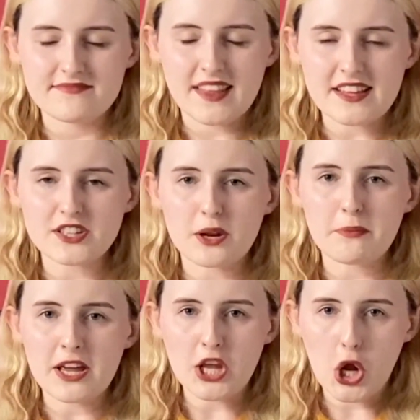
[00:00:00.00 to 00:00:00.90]
there's going to
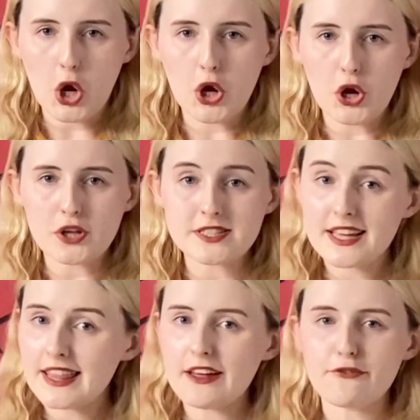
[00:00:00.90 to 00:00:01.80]
be young guns
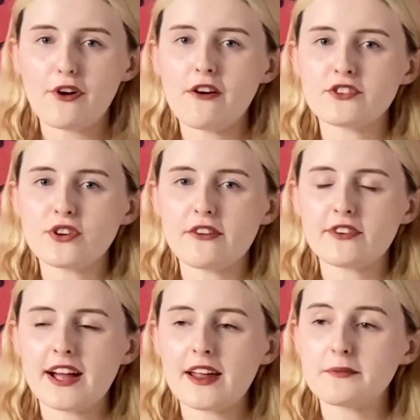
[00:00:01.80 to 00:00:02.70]
in that Ferrari driver
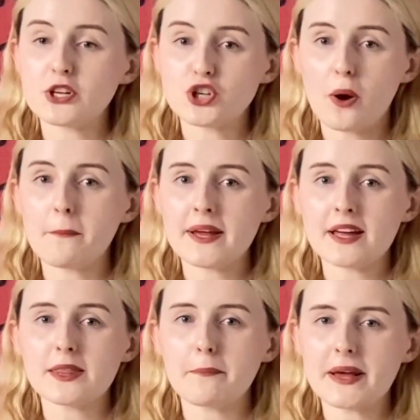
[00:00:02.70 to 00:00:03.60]
academy chomping
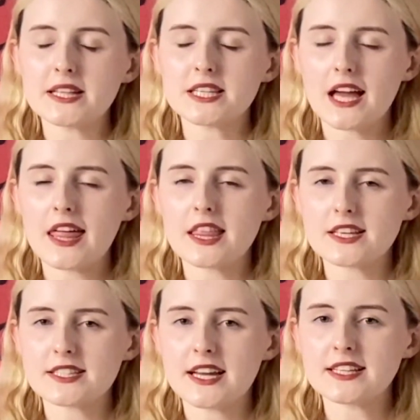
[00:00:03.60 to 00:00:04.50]
at the bit to get
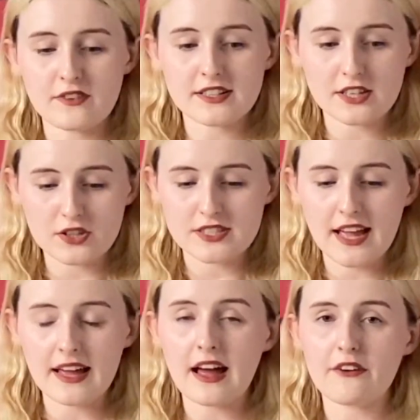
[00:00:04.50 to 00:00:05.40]
that seat. And as he'll
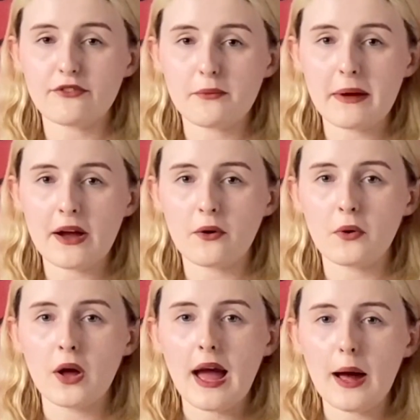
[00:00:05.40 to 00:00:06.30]
stay at Alfa Romeo,
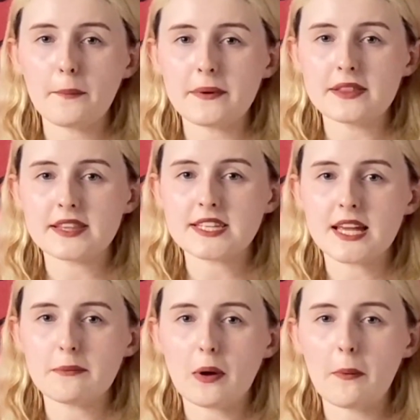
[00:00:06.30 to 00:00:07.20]
help build the
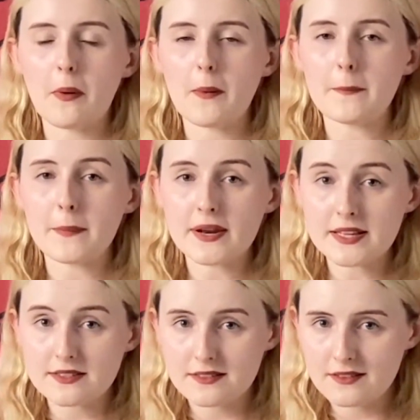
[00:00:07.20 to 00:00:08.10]
team up. But
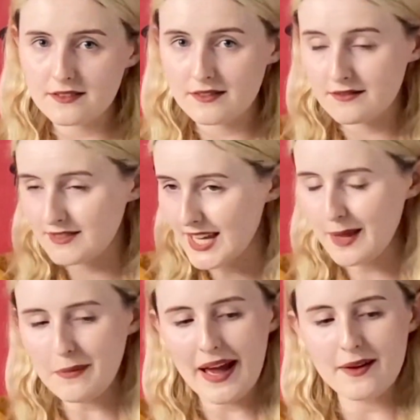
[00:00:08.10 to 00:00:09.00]
his
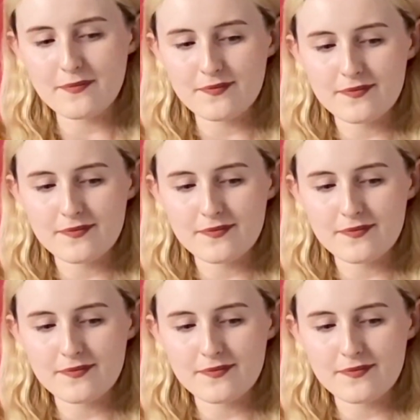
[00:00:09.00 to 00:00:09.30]
teammate,